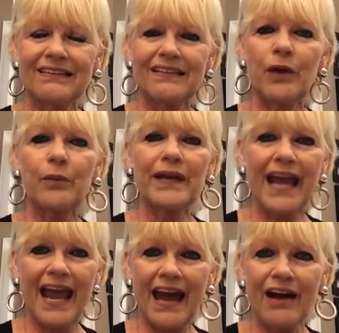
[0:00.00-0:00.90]
that we
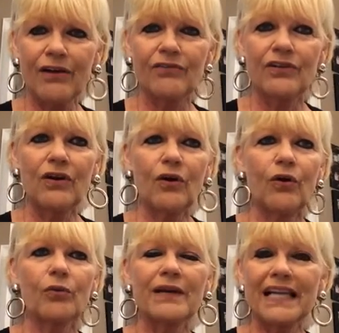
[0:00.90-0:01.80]
have,
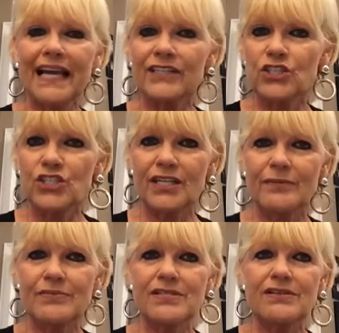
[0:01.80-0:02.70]
or
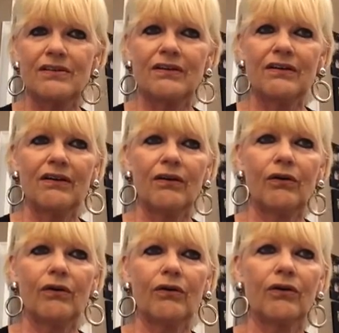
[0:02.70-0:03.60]
relationships,
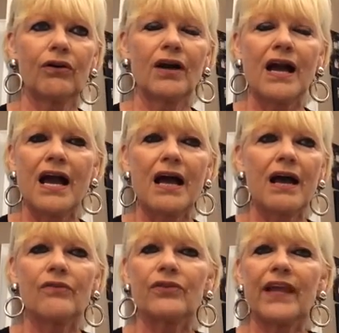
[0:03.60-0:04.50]
or
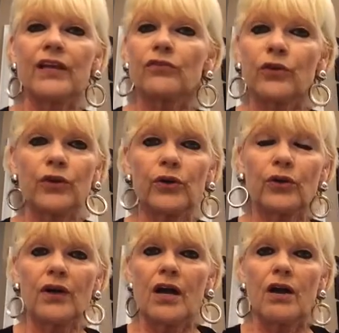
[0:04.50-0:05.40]
thank for
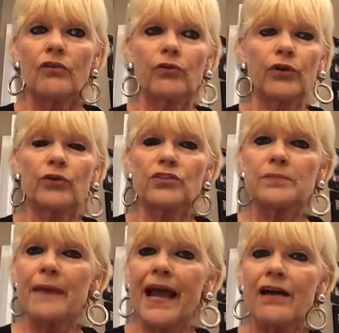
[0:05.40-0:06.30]
your
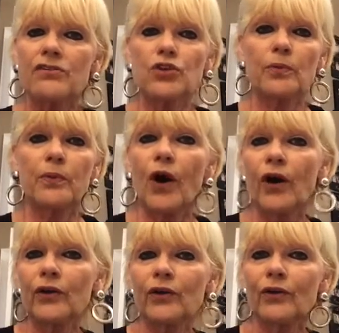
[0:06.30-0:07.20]
spouse, your
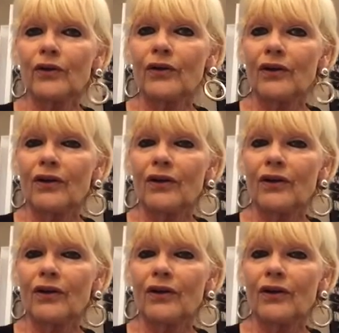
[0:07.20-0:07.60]
partner,